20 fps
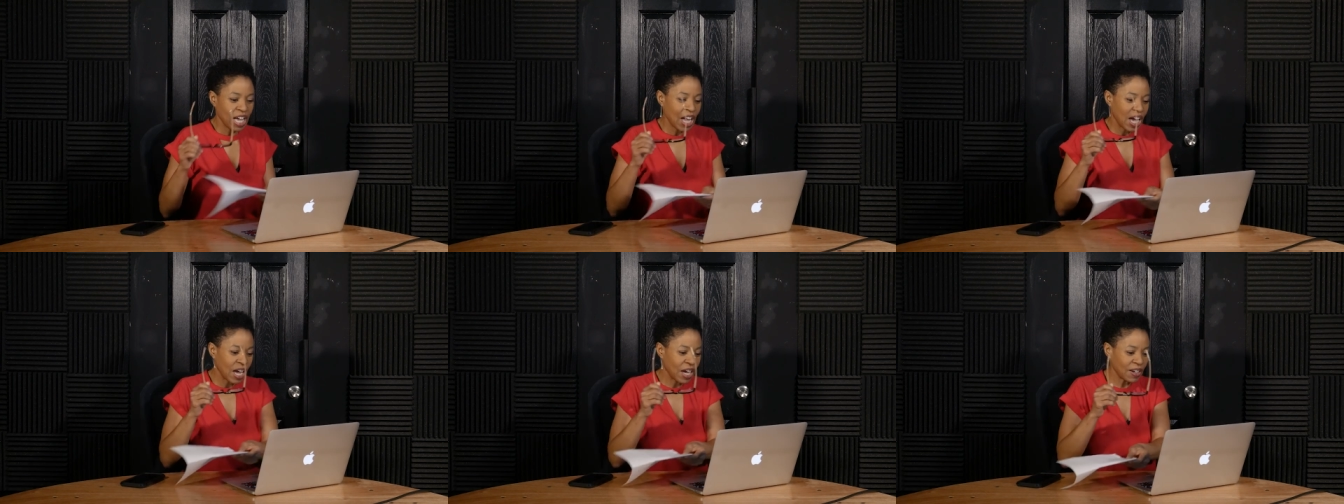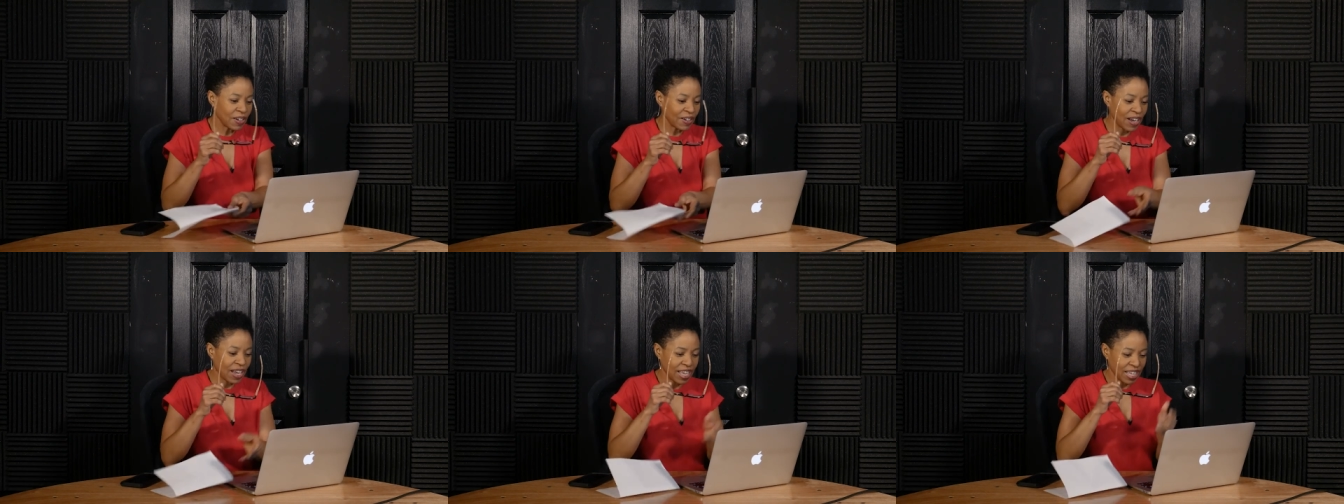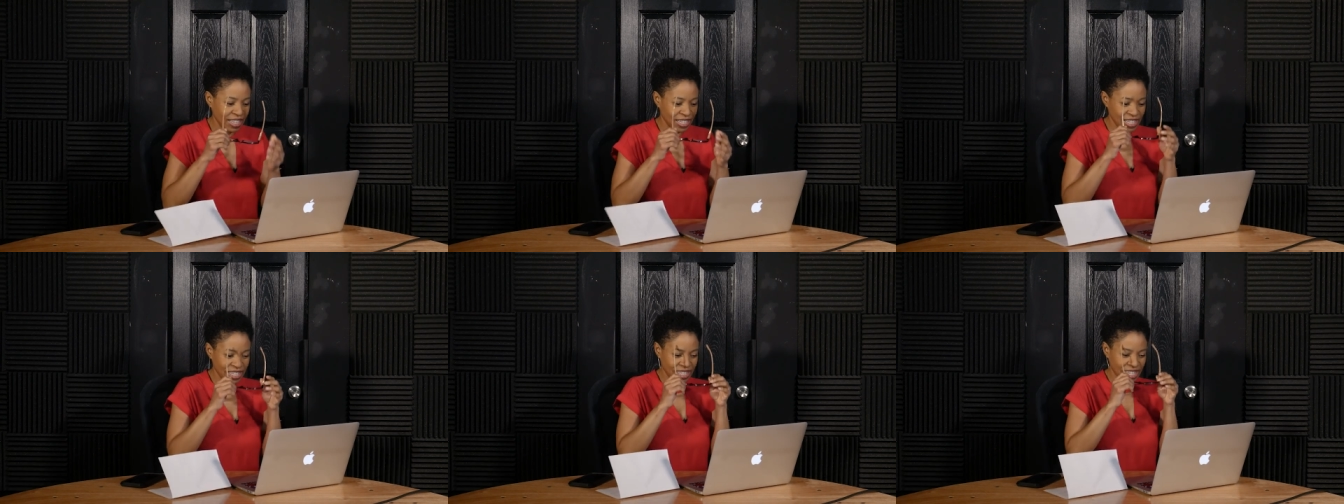All
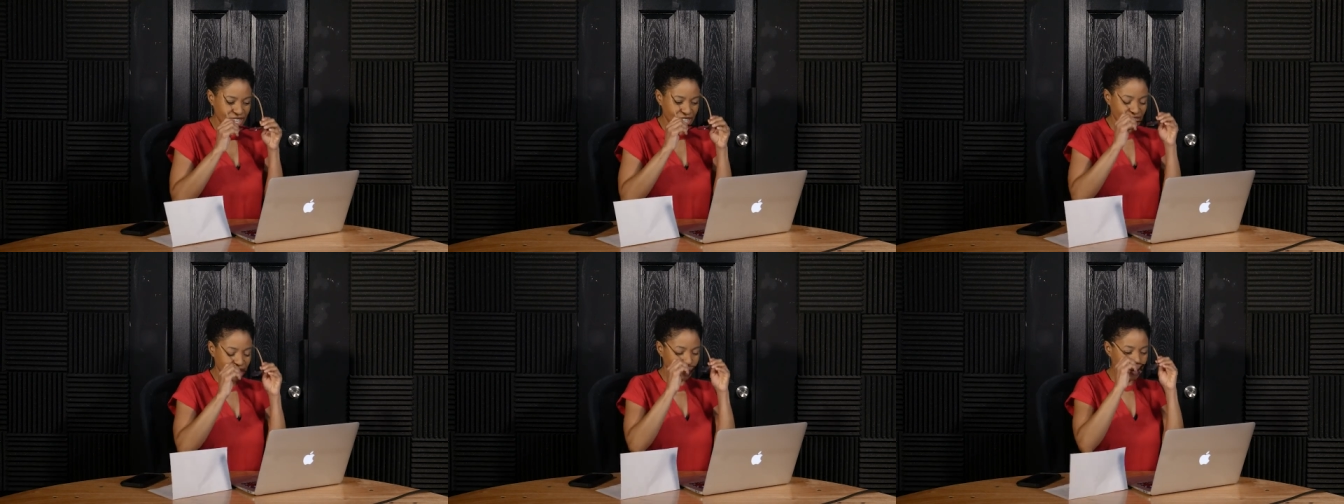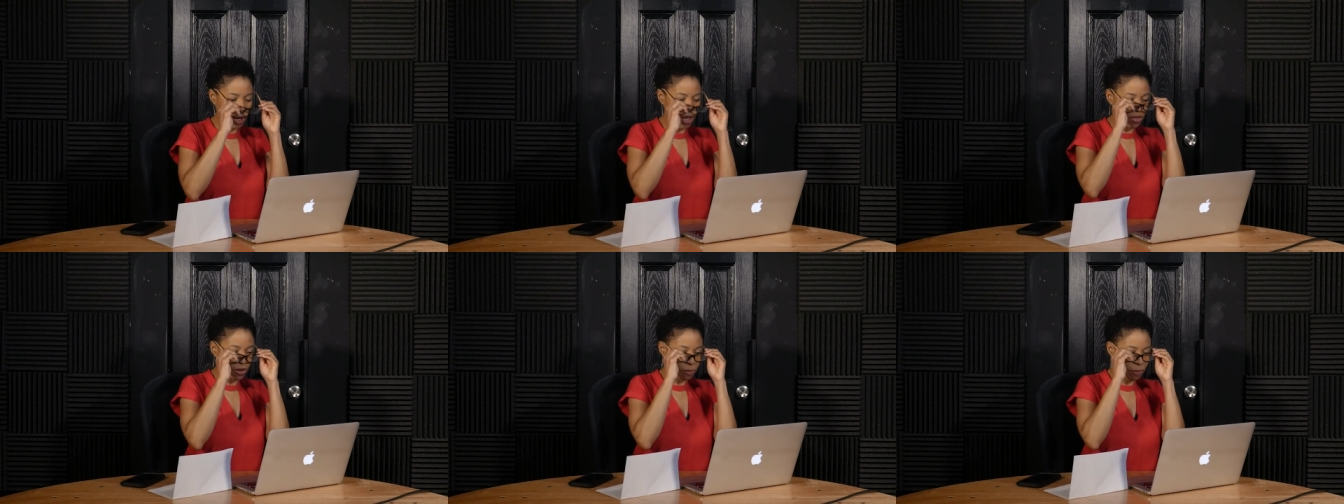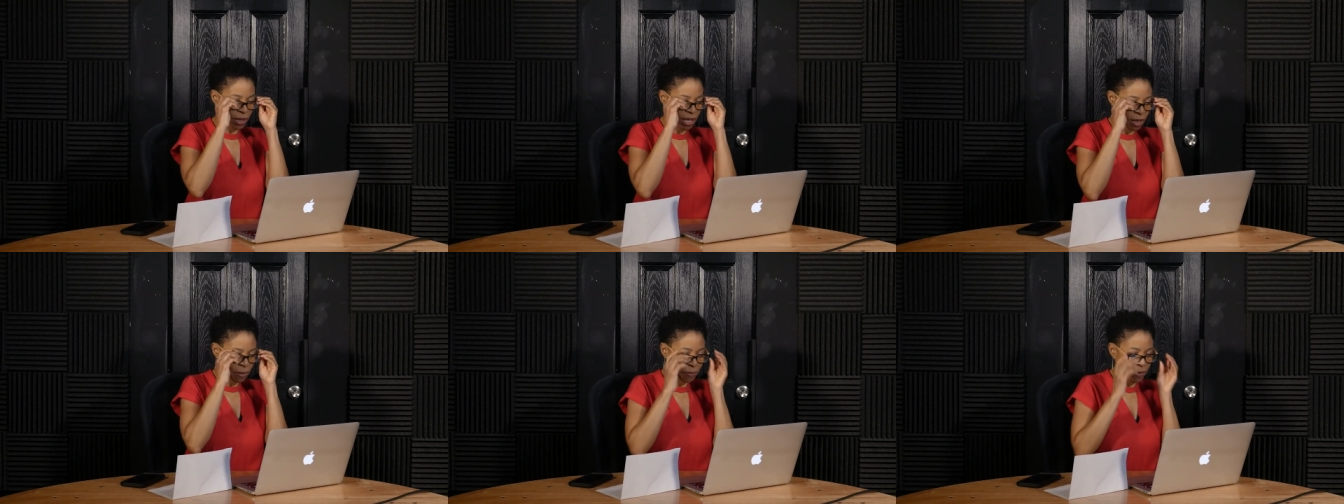right, let's thank some other
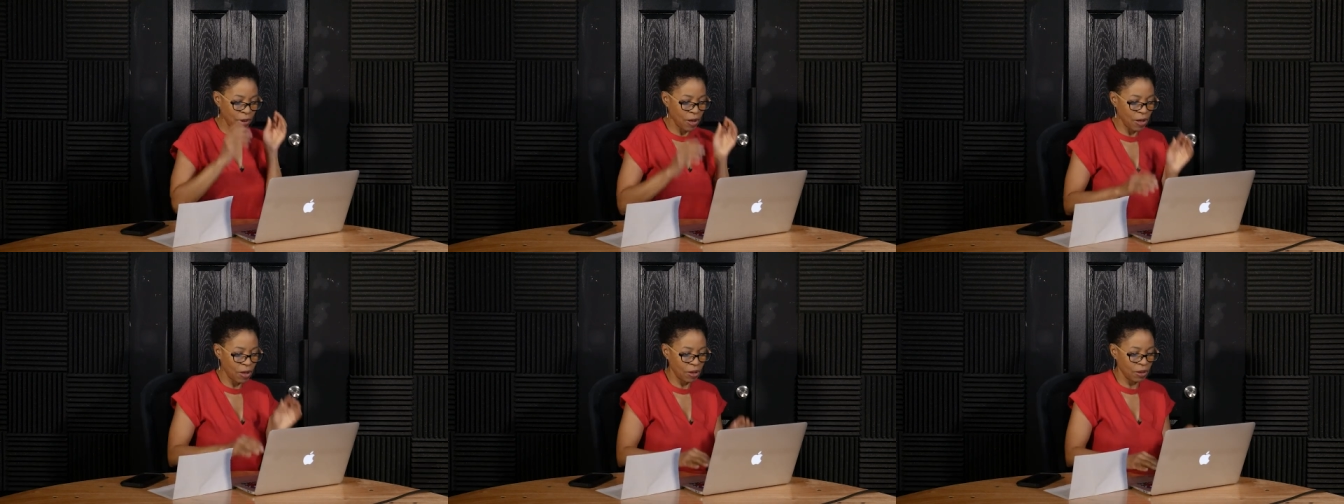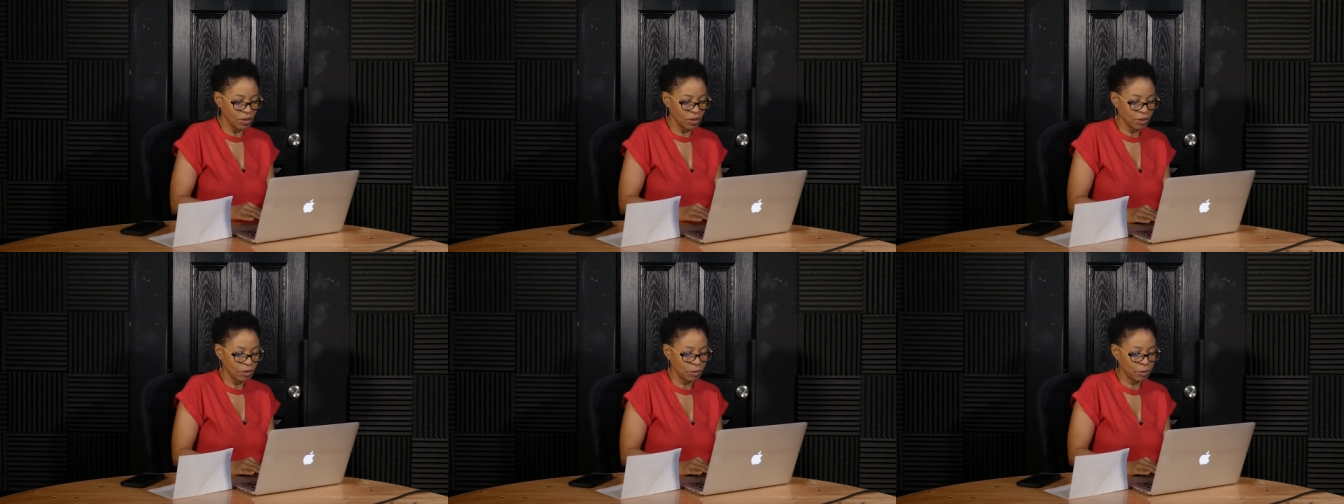people.